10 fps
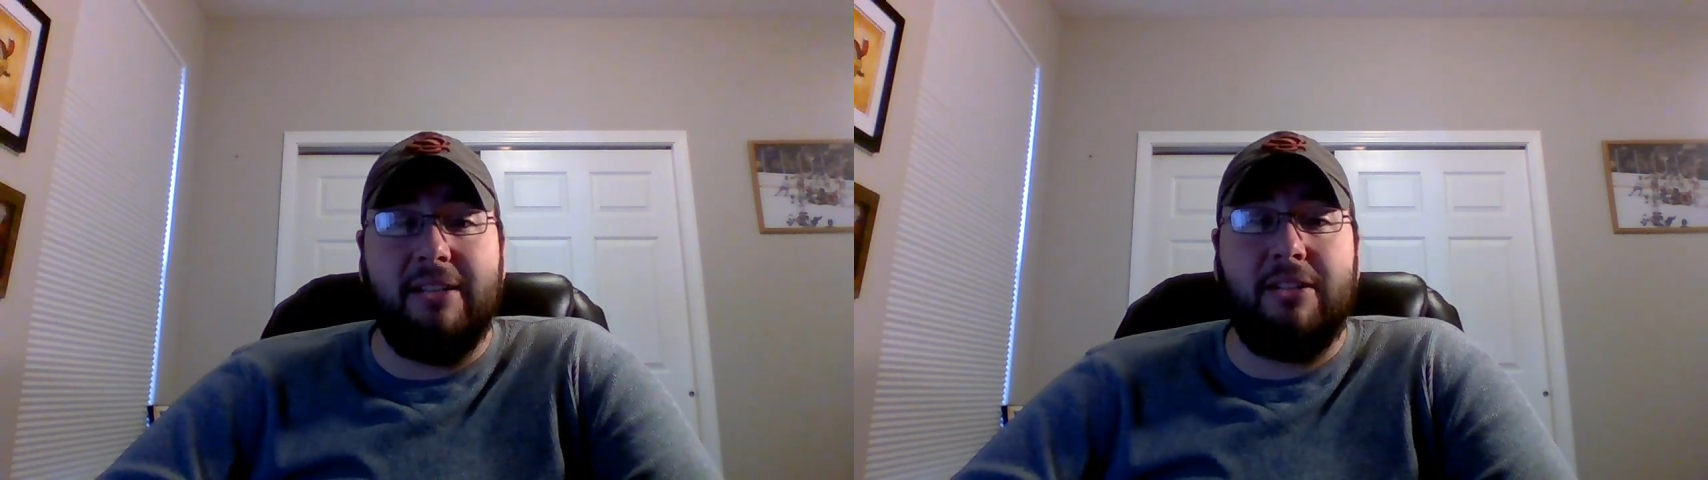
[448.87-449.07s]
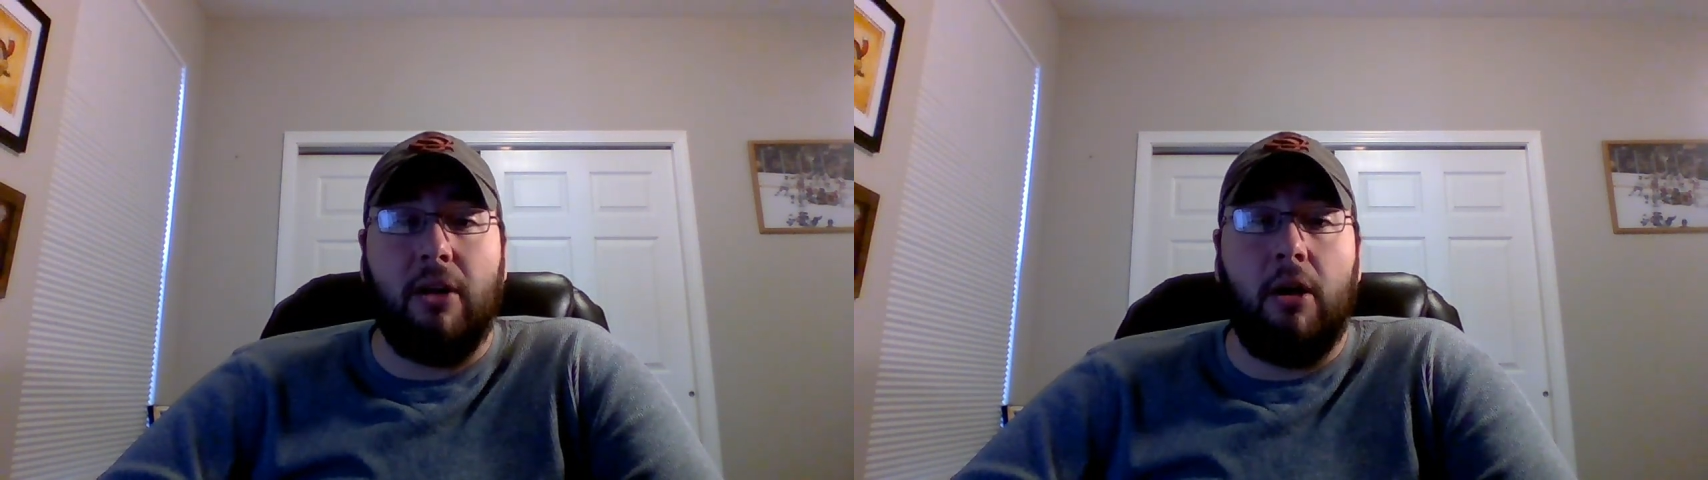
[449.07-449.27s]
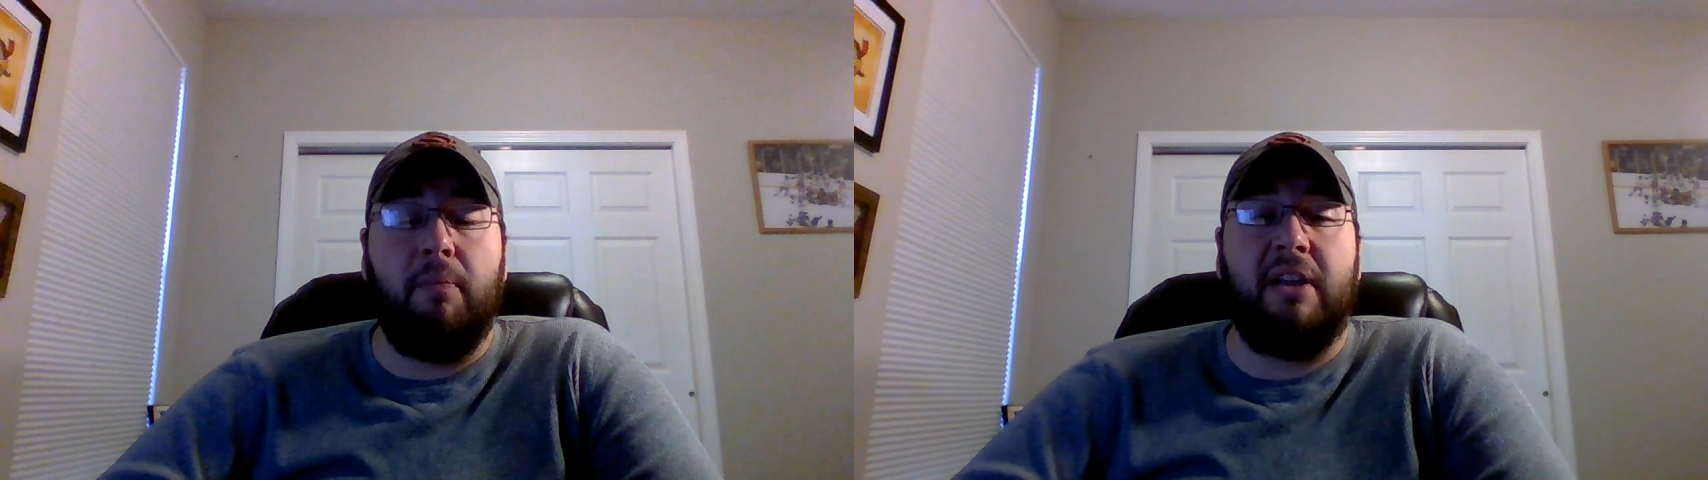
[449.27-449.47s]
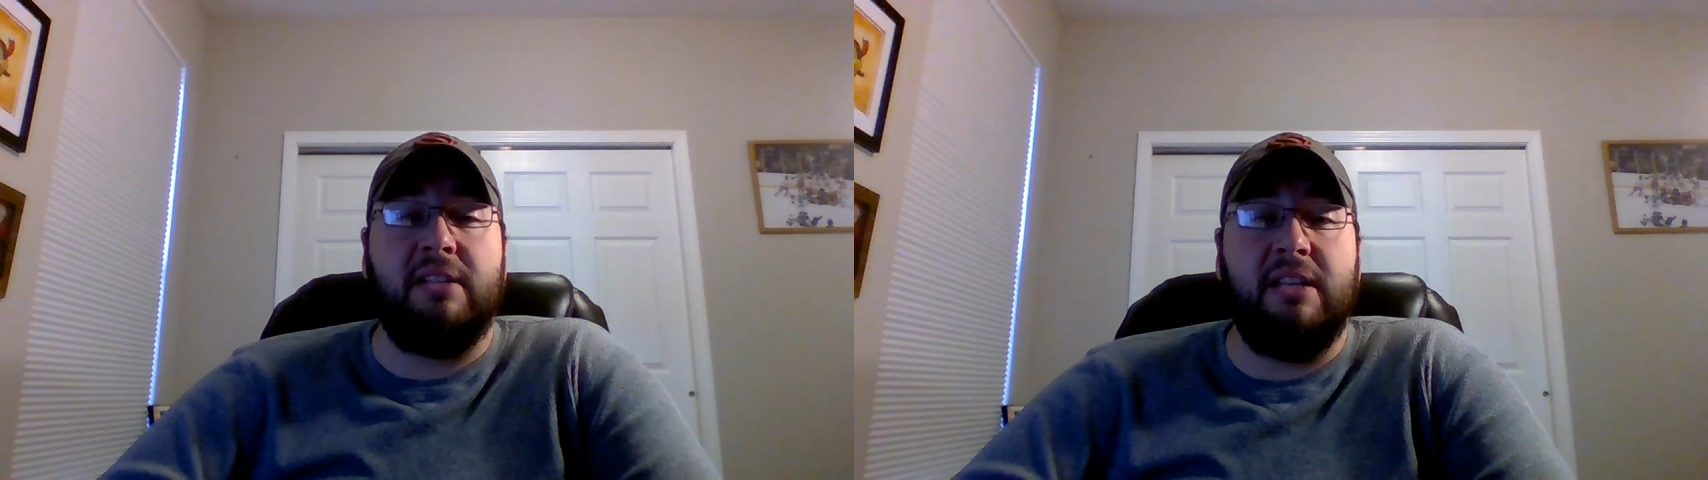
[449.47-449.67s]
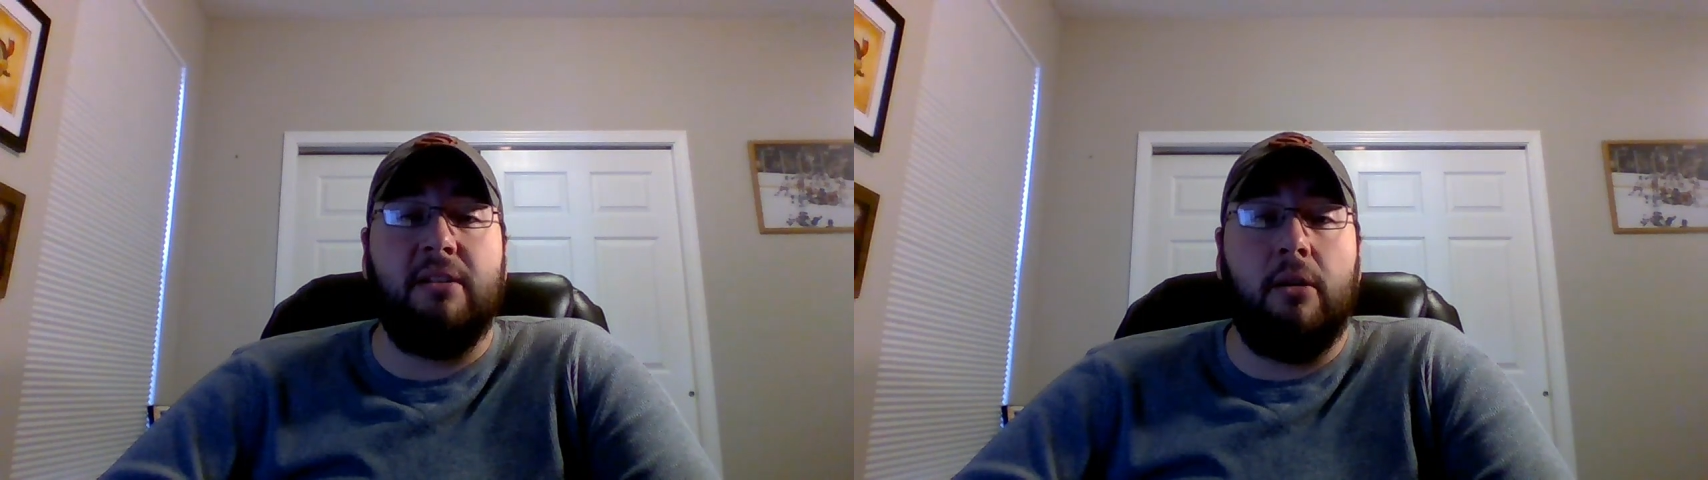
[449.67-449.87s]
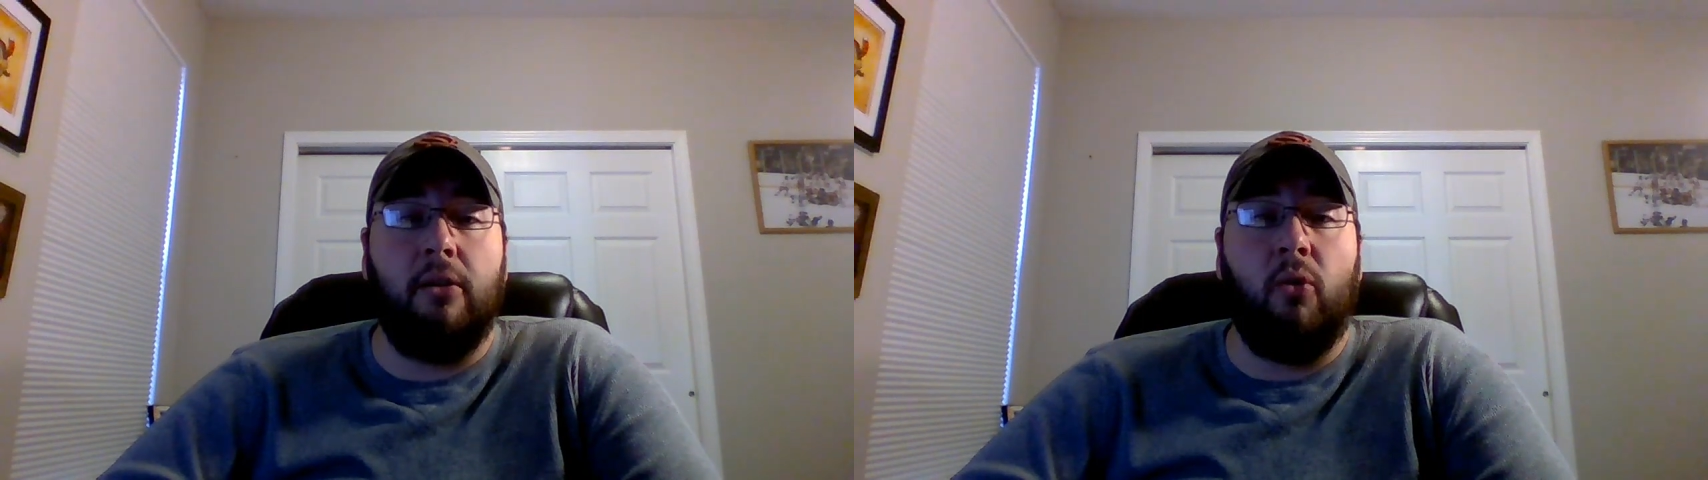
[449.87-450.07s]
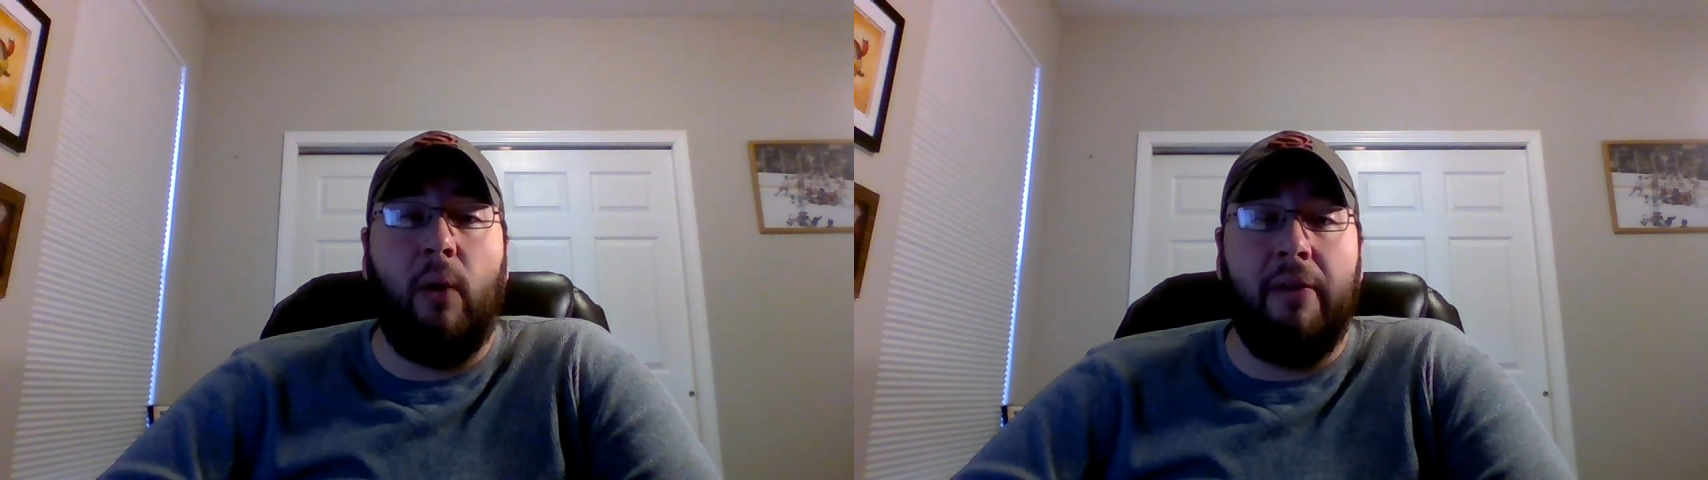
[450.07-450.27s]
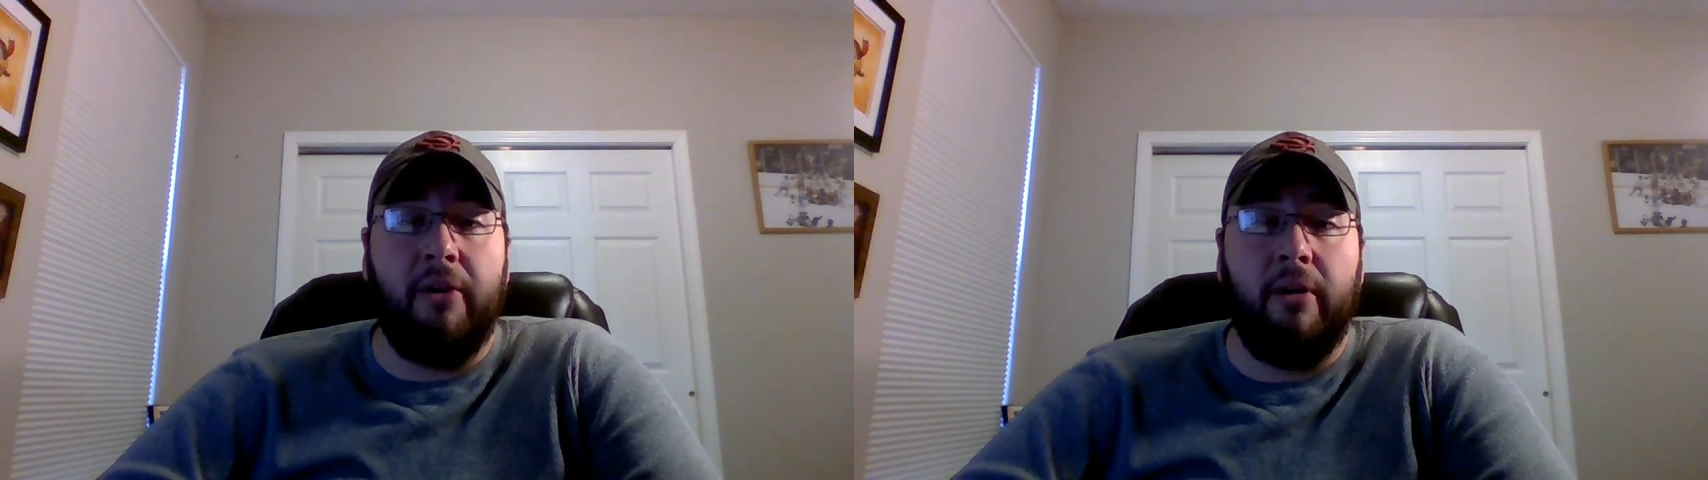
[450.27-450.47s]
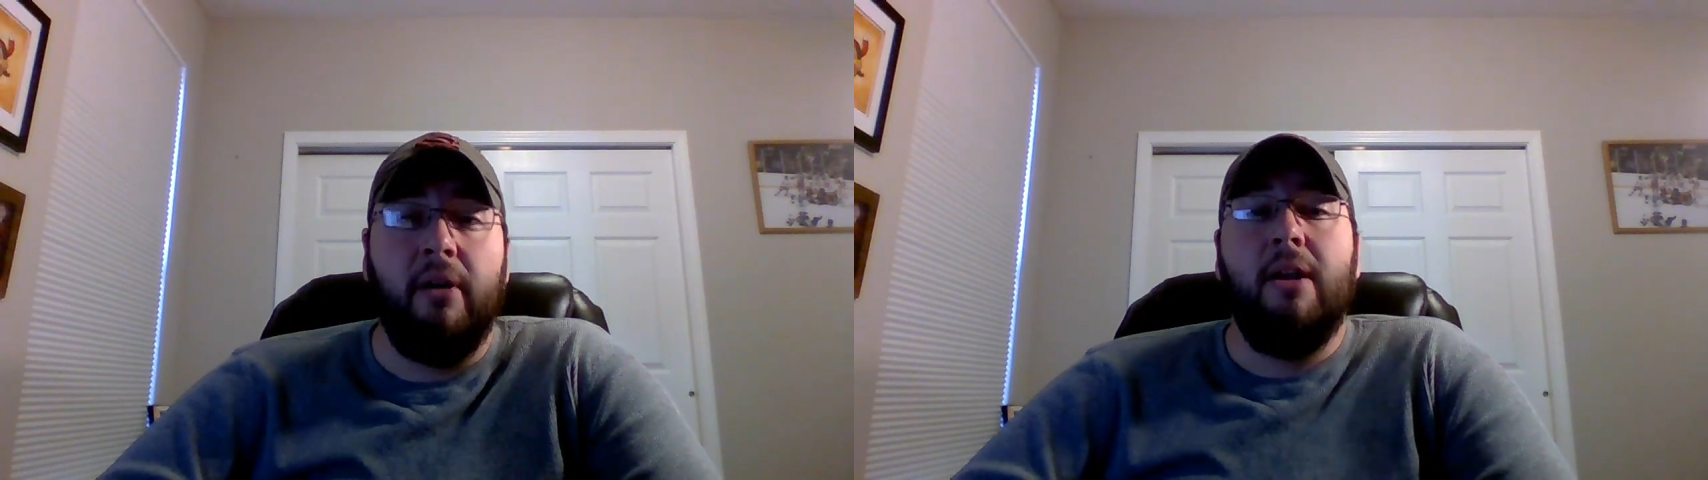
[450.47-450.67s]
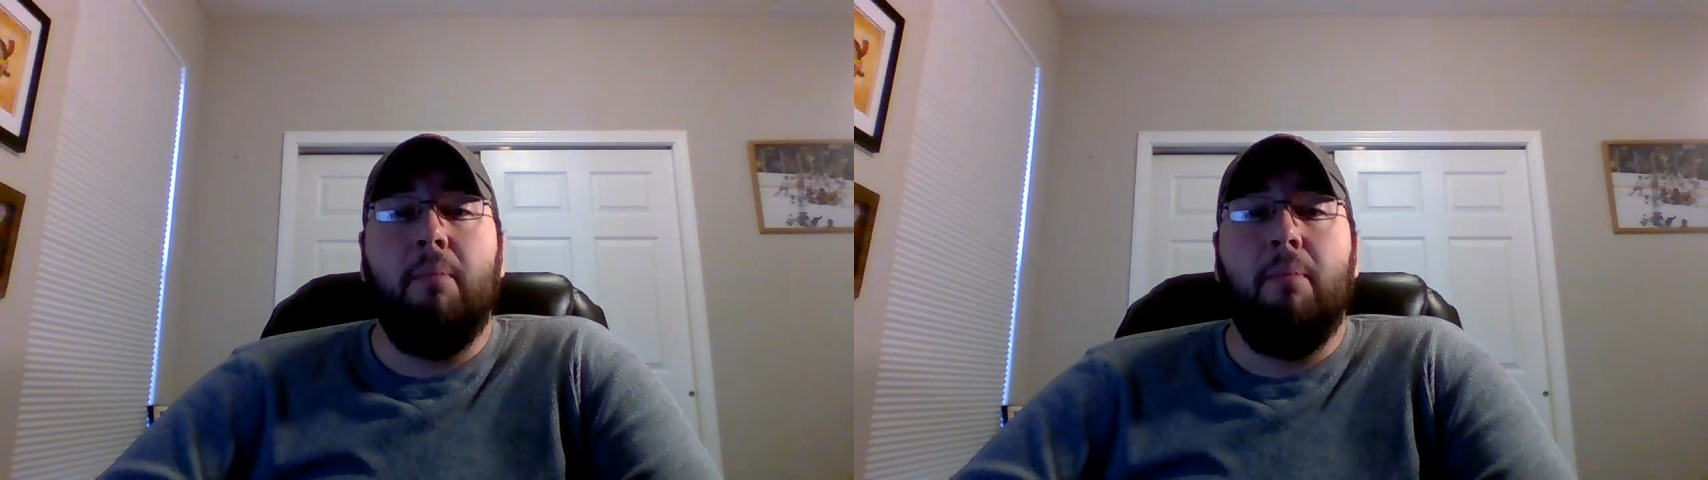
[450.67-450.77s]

start because he's under the weather.